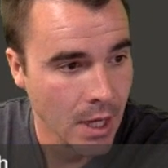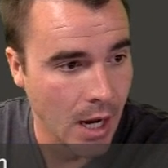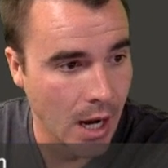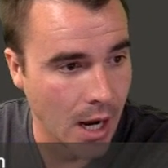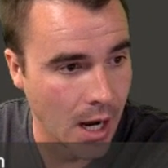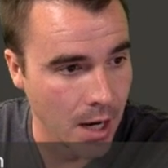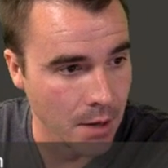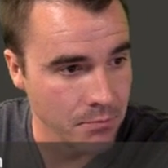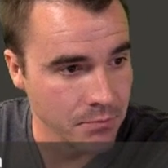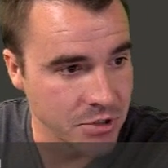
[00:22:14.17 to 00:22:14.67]

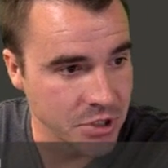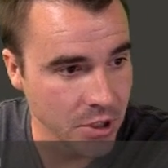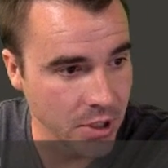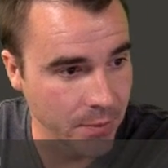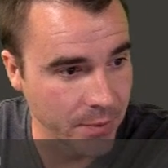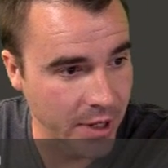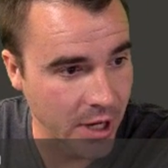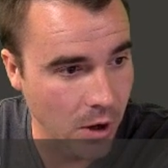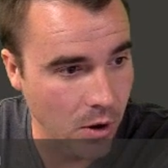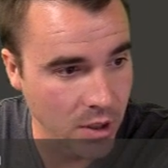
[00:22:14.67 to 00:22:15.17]
So
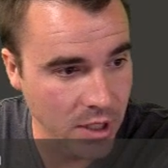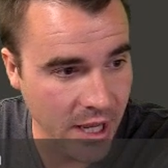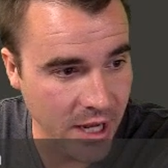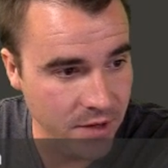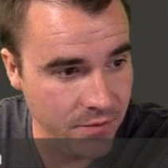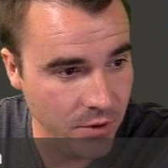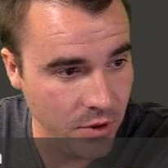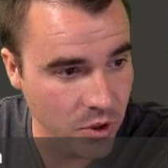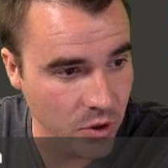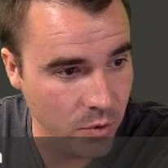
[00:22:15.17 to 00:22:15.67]
there we go. A lot
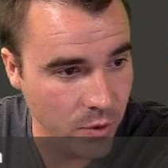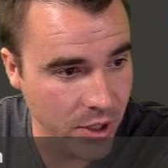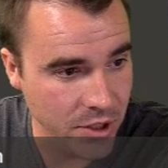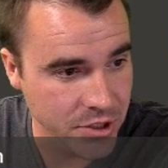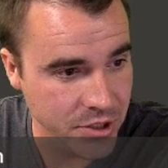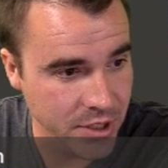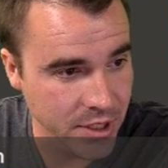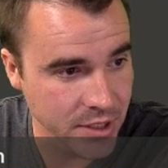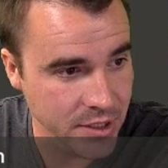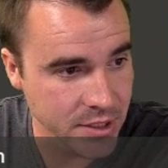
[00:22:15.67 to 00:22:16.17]
of other
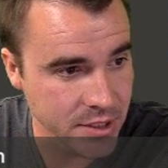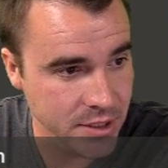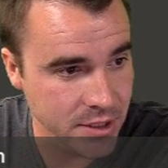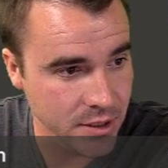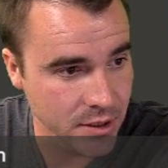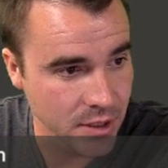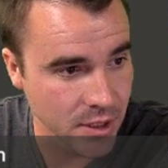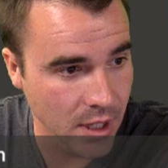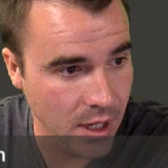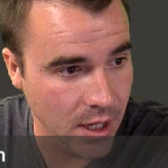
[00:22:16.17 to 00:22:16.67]

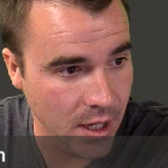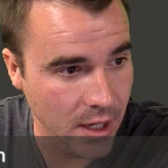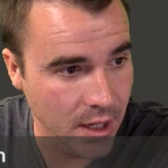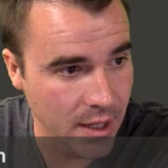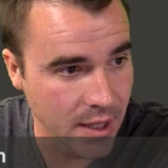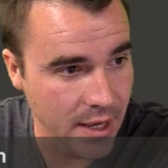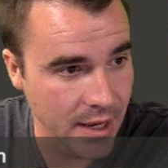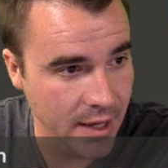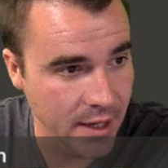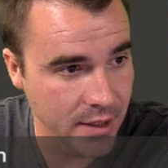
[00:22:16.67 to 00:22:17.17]
questions
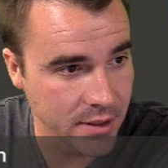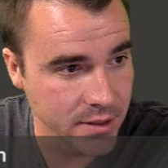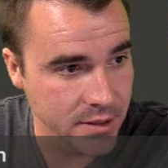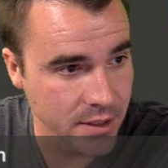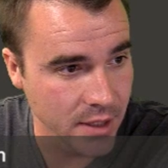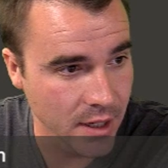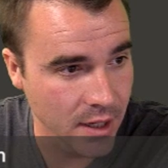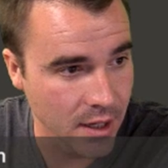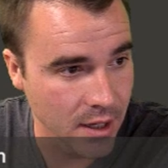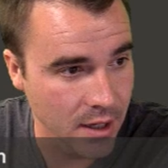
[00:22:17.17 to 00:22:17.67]
and
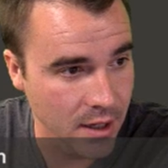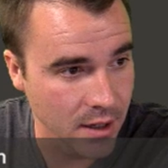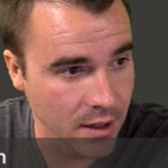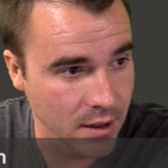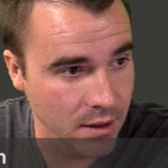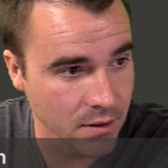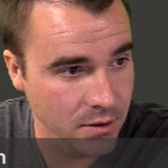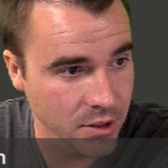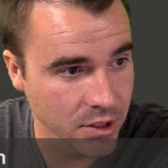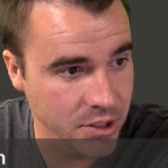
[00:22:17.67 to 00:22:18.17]

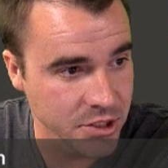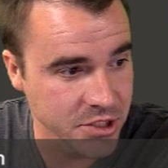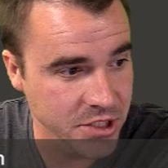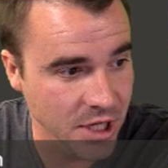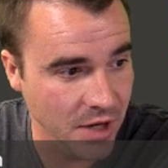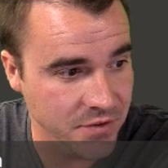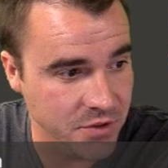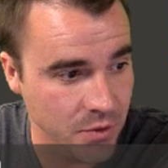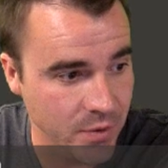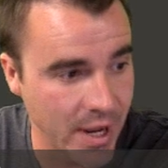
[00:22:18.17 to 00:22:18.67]
good
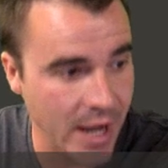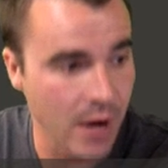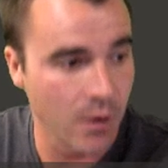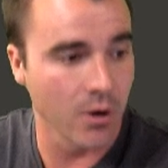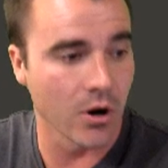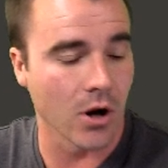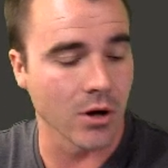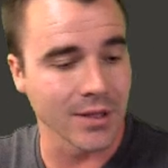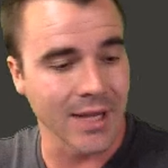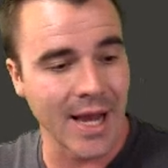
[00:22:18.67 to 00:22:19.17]
stuff. So now
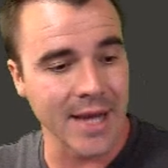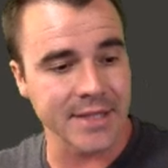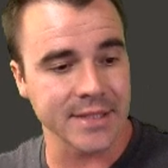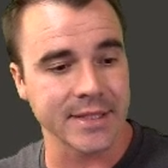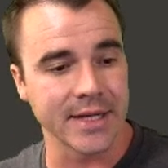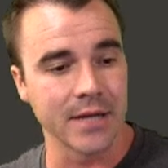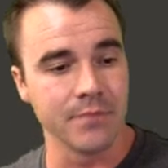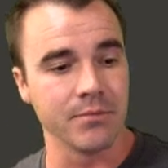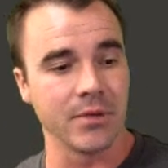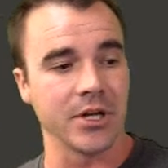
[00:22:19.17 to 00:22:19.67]
in our
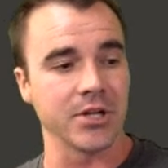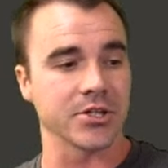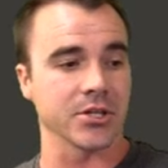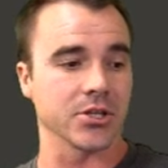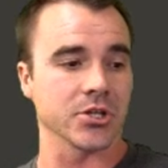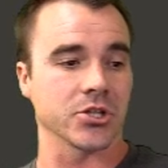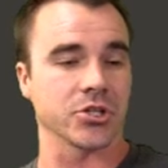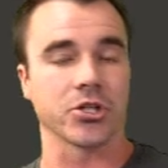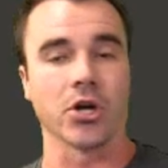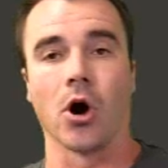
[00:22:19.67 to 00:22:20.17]
last 10 minutes
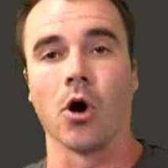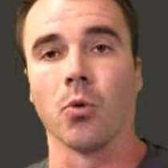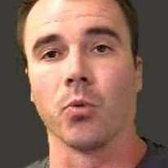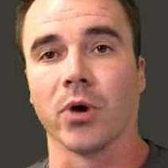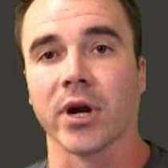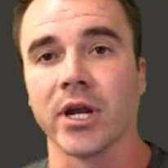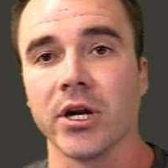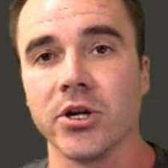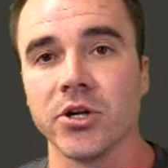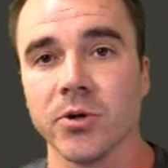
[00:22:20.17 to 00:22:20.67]
of the show,
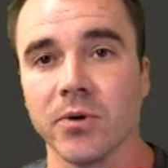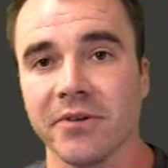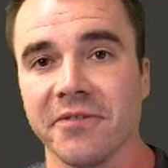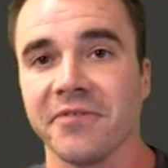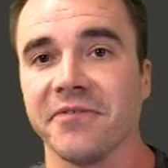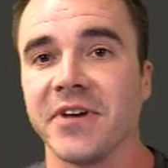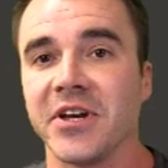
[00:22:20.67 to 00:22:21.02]
we're going to do a